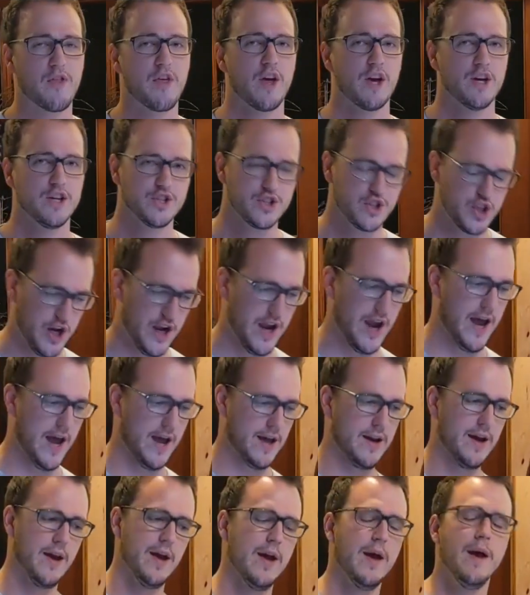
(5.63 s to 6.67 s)
Chad.
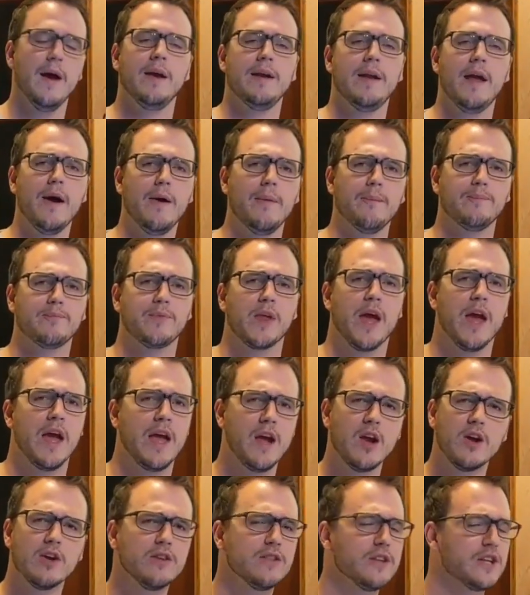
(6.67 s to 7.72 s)
Now,
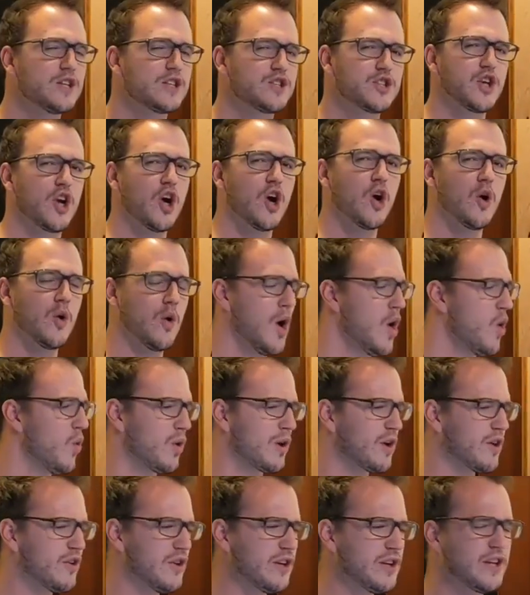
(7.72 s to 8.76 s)
here on this show, we're
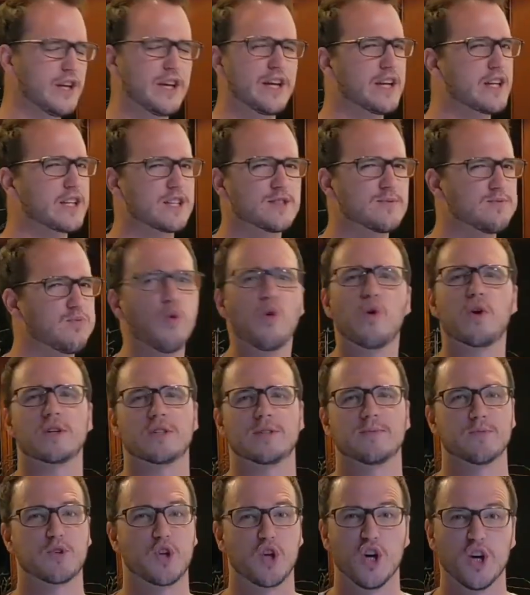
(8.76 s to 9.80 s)
going to explore some
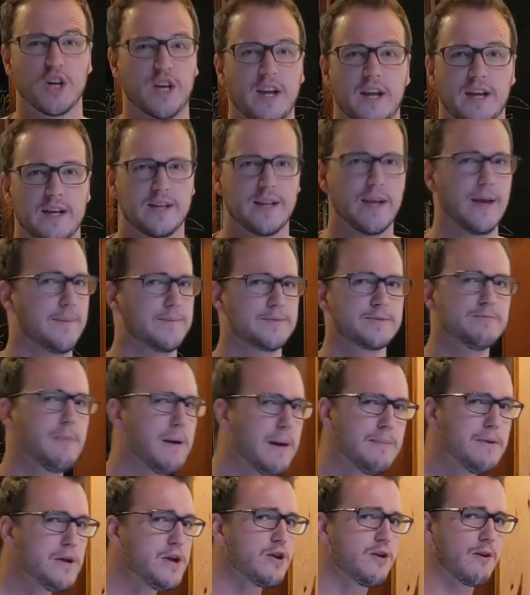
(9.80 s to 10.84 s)
cooking tips. Maybe
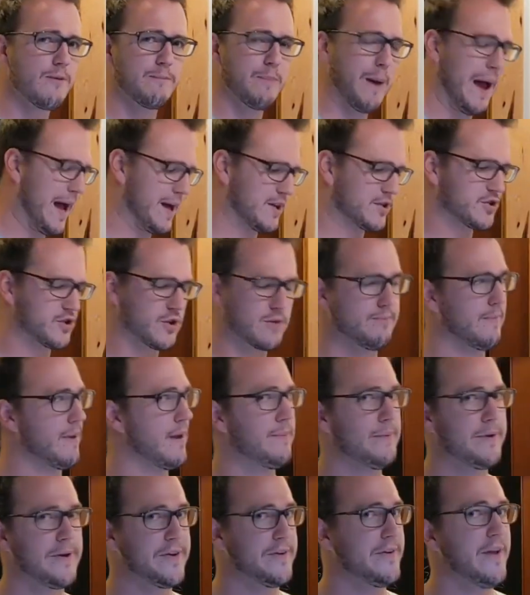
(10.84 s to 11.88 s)
you're a bachelor, maybe
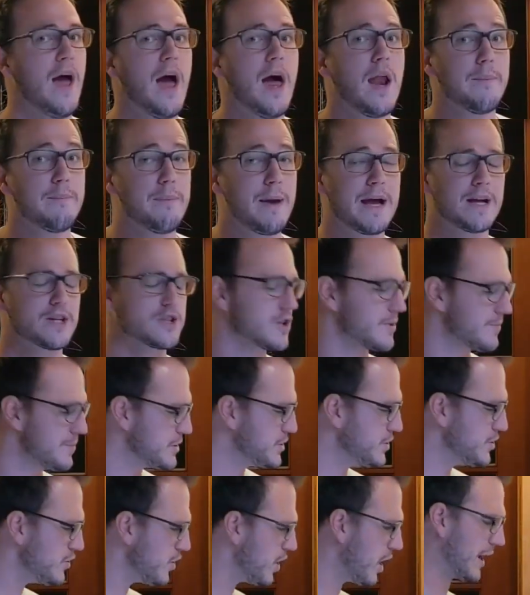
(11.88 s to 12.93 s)
you're not a bachelor, but
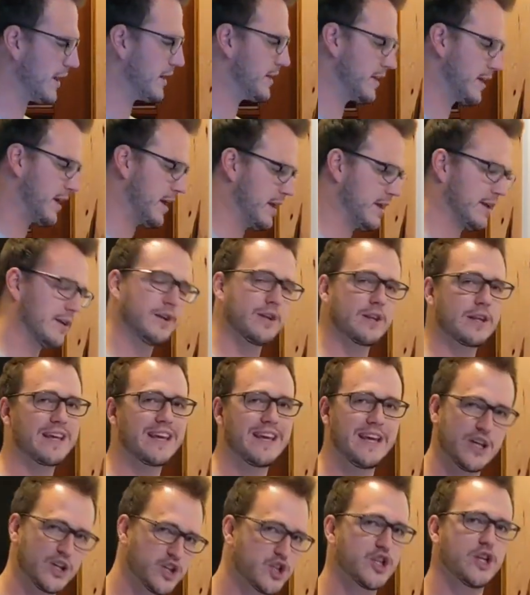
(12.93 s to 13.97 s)
you'd like to get into the
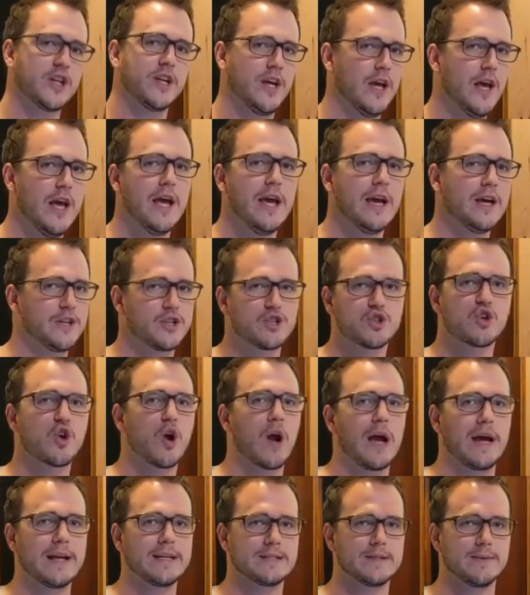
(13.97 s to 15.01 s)
kitchen and
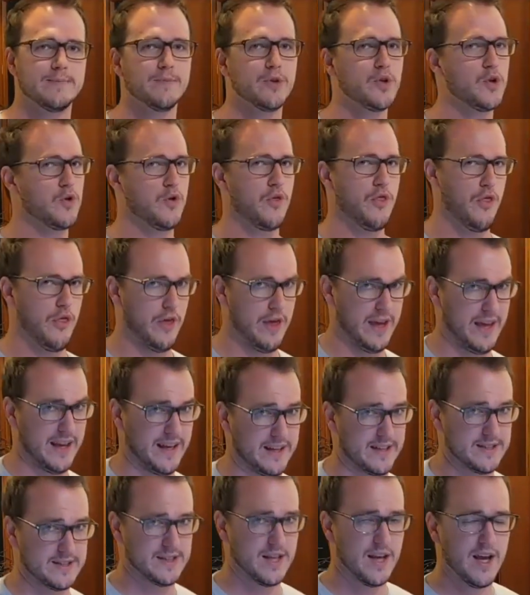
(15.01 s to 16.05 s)
try some new
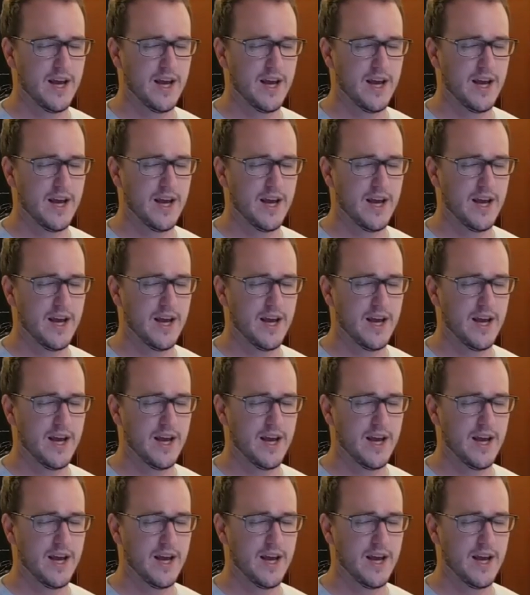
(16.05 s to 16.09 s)
things.